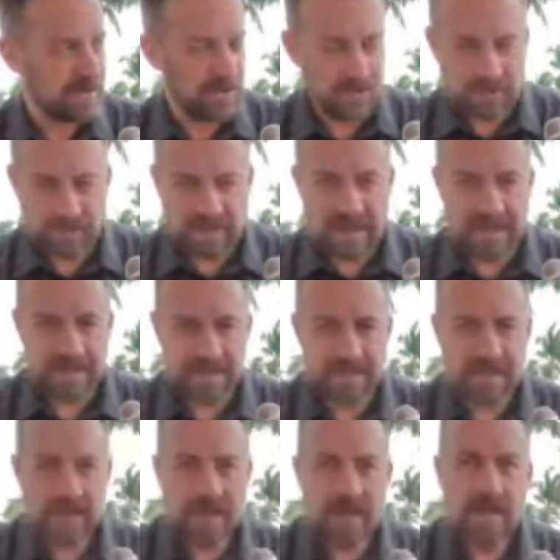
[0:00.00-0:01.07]

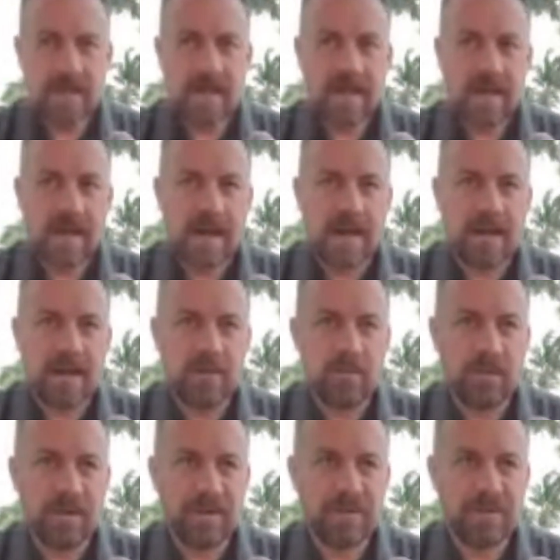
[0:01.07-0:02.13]
utilized
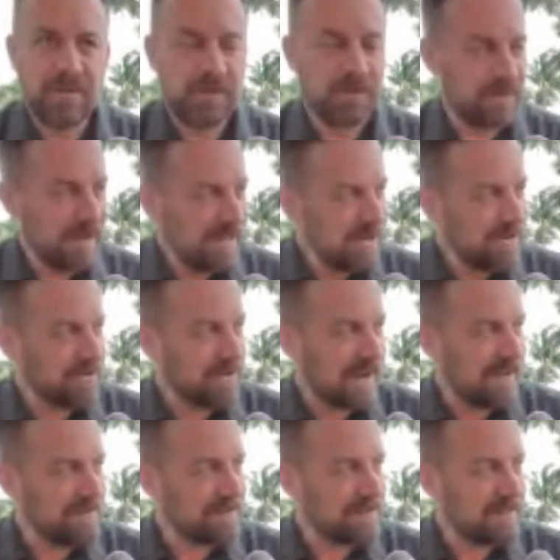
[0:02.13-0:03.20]
with
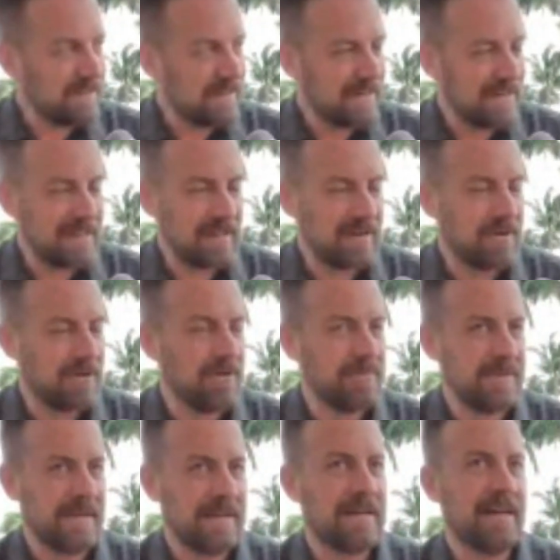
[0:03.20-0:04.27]
radiographs, and I thought, oh
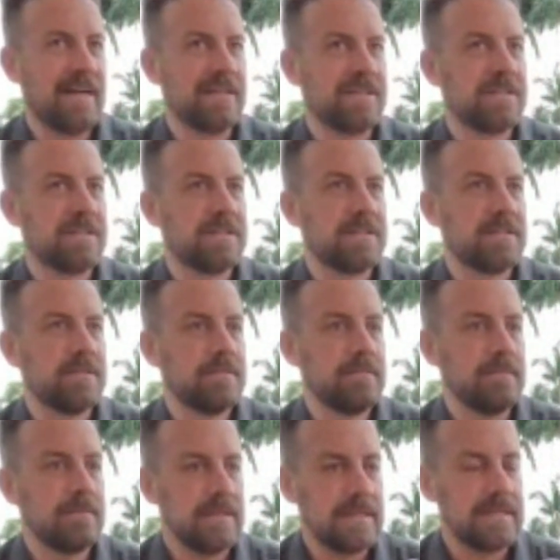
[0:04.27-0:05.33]
my gosh,
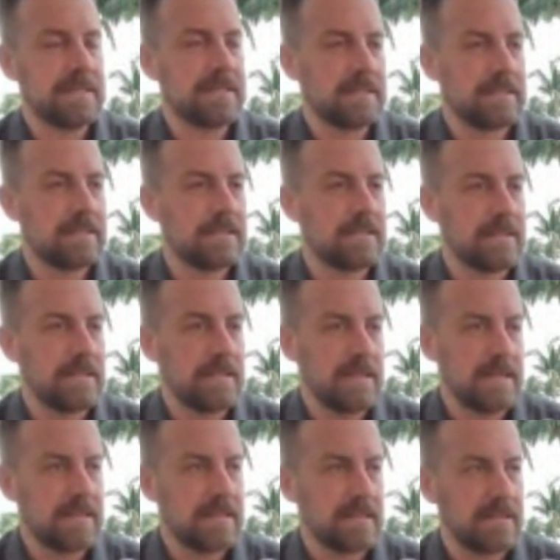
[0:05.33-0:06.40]
this
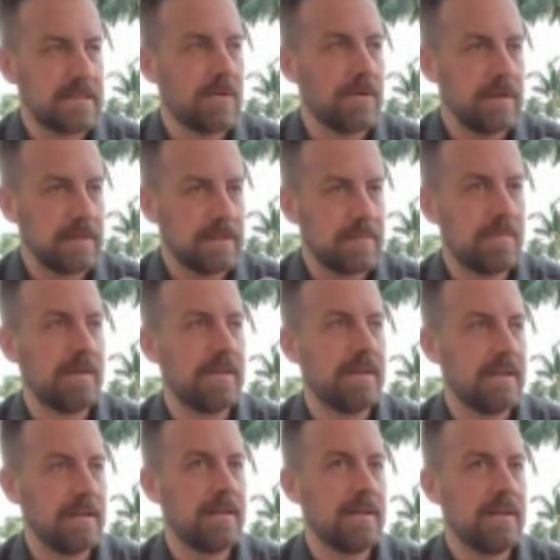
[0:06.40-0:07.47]
is going to
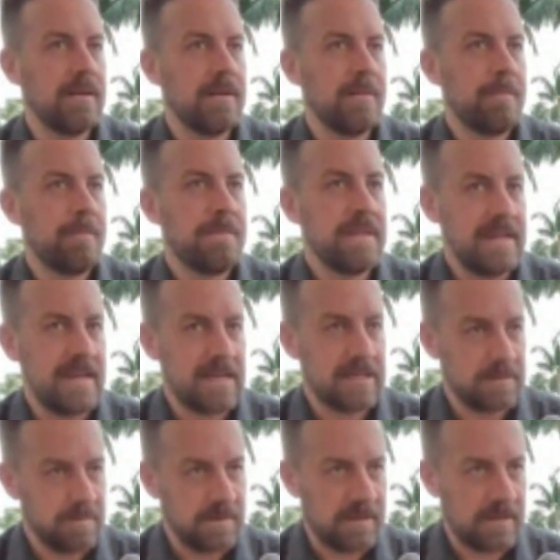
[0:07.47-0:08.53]
be the
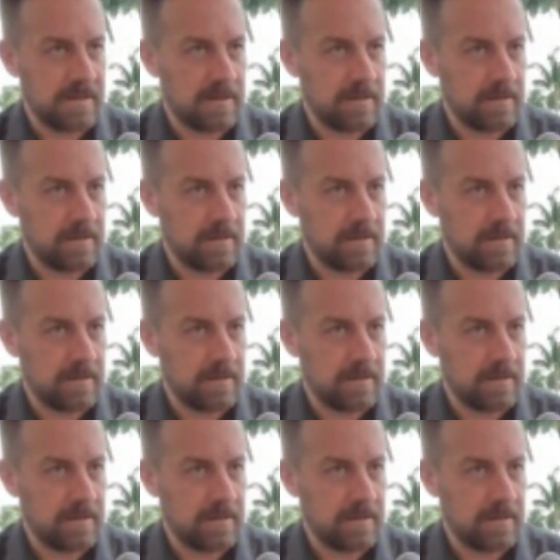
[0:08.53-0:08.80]
next big